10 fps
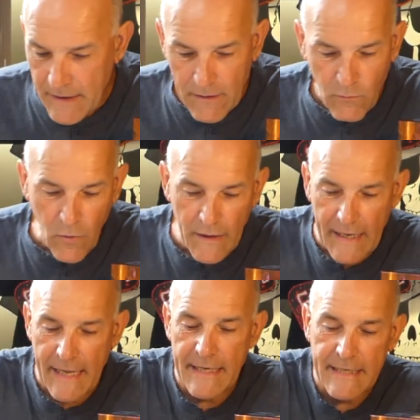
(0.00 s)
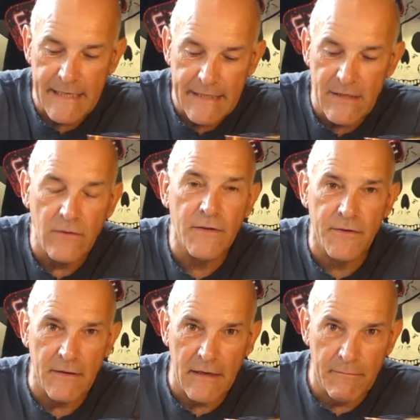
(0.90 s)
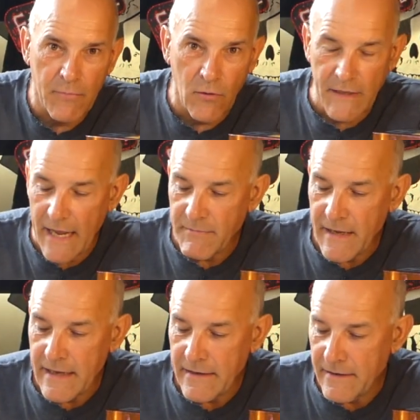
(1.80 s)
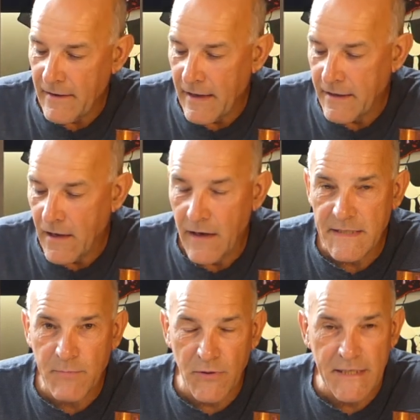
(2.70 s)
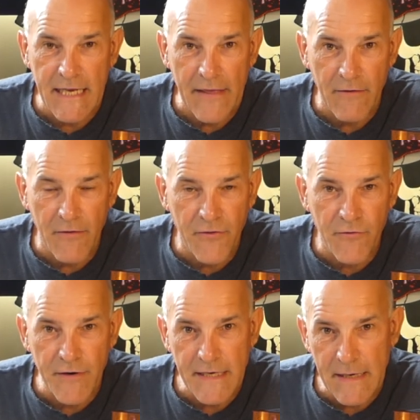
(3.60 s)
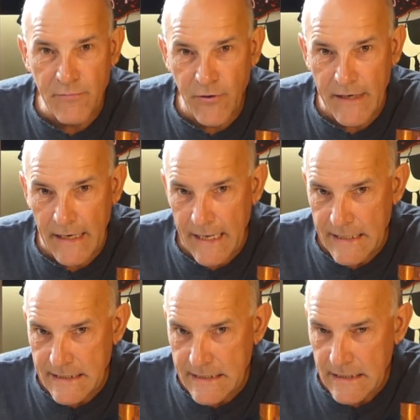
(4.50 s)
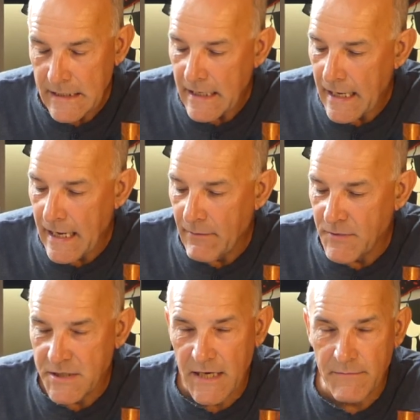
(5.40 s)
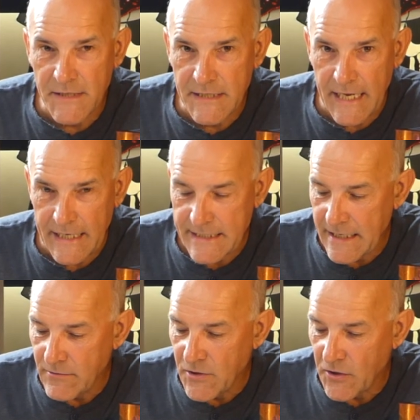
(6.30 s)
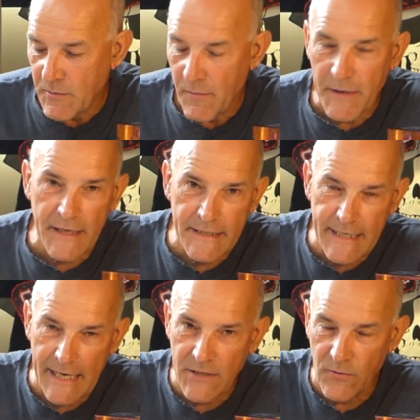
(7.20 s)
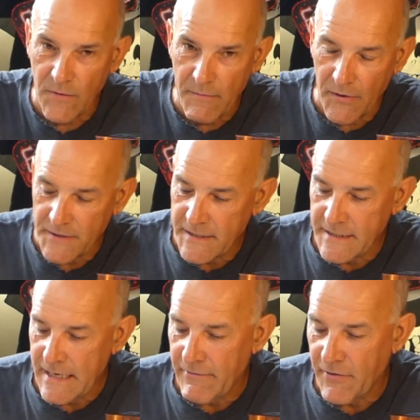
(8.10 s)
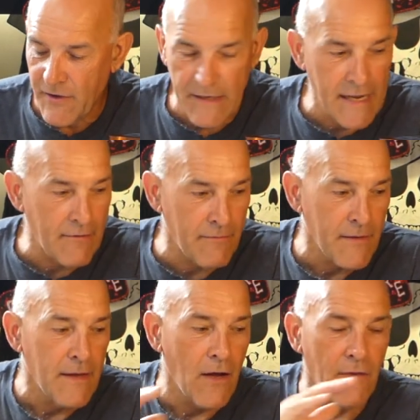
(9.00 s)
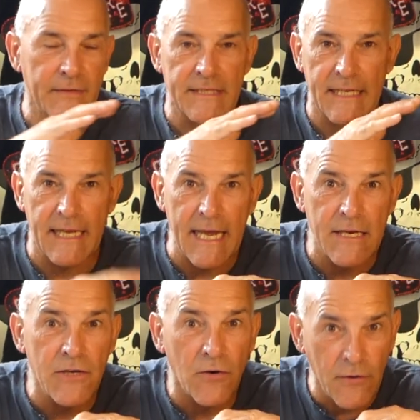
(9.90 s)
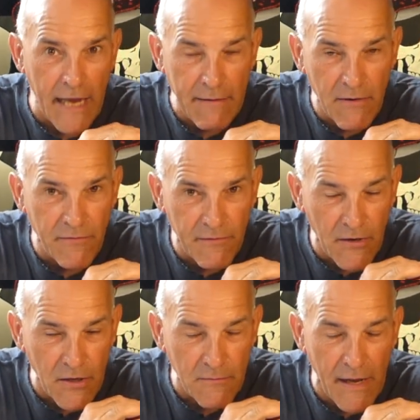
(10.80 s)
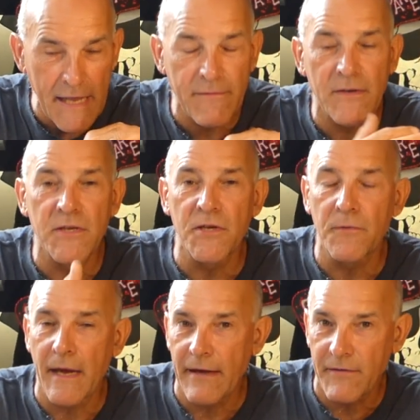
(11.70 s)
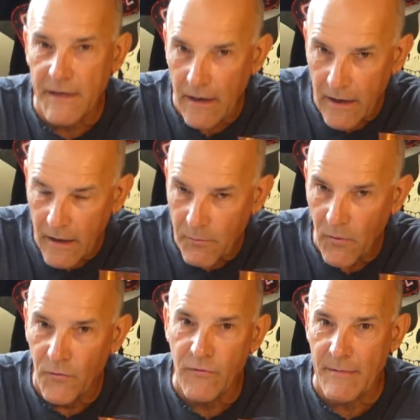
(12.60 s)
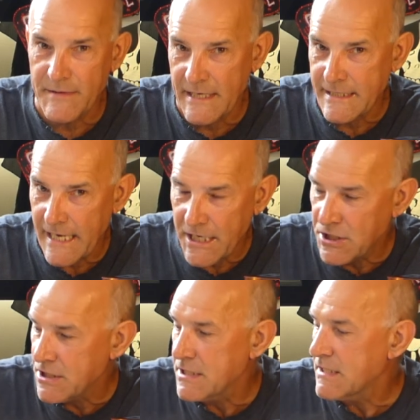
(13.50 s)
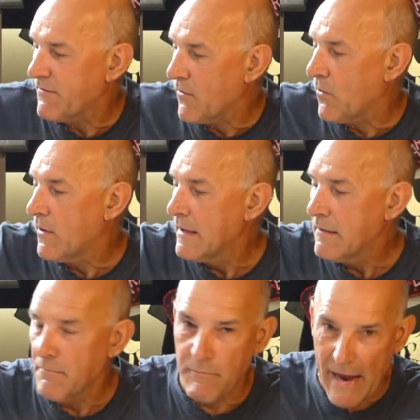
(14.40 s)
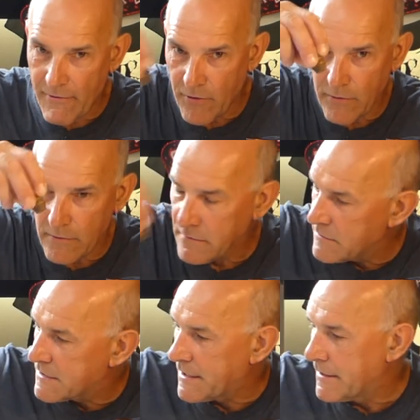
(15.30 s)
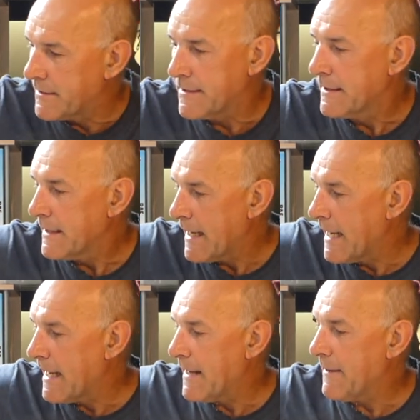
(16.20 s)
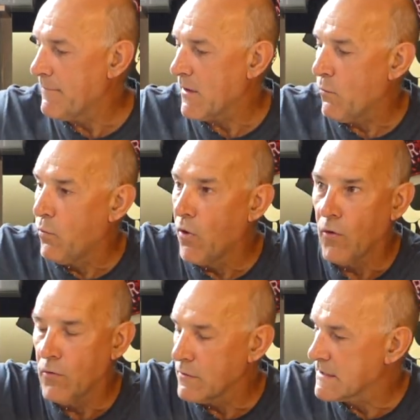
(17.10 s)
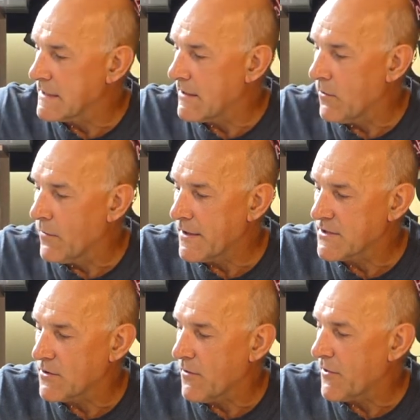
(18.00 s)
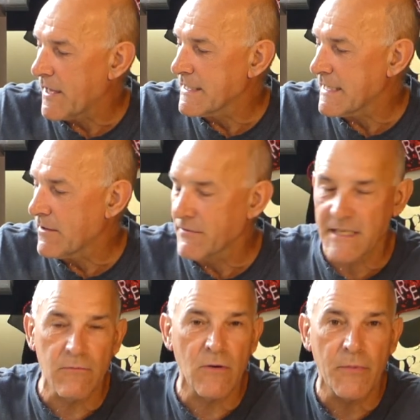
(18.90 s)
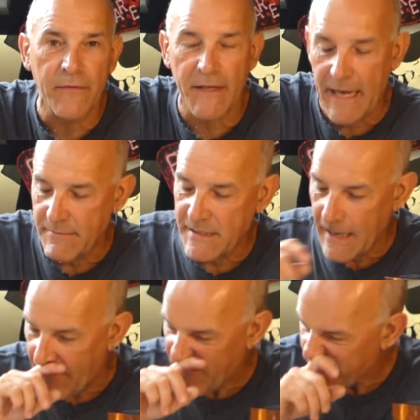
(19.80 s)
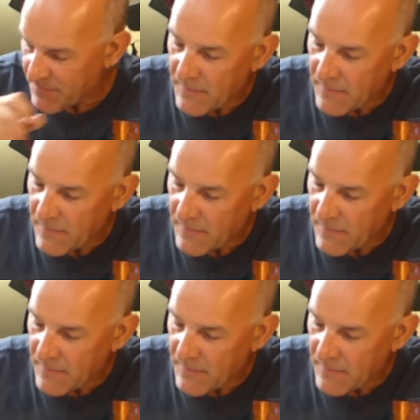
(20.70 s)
What it is, on Board Game Geek, guys put together a 3D print list, which comes as an Excel document, but it contains all the monsters and everything. Now obviously in your game with Gloomhaven you have cardboard representations for barrels and walls and all those sort of things, and obviously you want to bring the game to life.